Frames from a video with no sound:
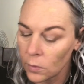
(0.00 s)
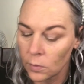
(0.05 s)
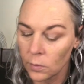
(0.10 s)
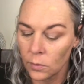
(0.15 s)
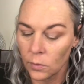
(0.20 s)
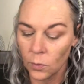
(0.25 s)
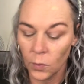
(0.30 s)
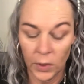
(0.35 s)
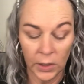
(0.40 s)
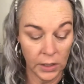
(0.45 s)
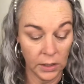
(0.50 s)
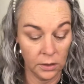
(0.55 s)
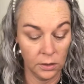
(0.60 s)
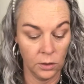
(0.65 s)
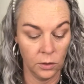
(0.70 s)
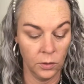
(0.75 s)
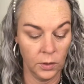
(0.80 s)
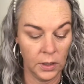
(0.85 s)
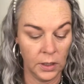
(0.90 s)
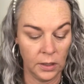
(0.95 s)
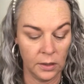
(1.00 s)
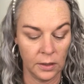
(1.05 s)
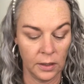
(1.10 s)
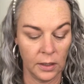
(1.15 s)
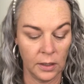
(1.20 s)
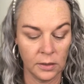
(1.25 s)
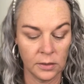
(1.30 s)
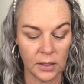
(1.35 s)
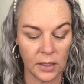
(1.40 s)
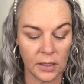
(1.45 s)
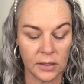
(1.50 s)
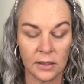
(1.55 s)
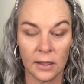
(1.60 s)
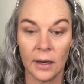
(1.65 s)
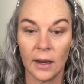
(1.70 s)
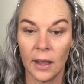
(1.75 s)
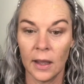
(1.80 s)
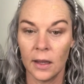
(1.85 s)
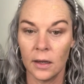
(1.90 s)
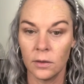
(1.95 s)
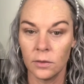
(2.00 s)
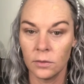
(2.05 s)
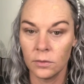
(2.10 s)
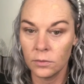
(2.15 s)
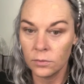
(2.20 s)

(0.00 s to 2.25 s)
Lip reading: We didn't do anything. 'Cause like I said,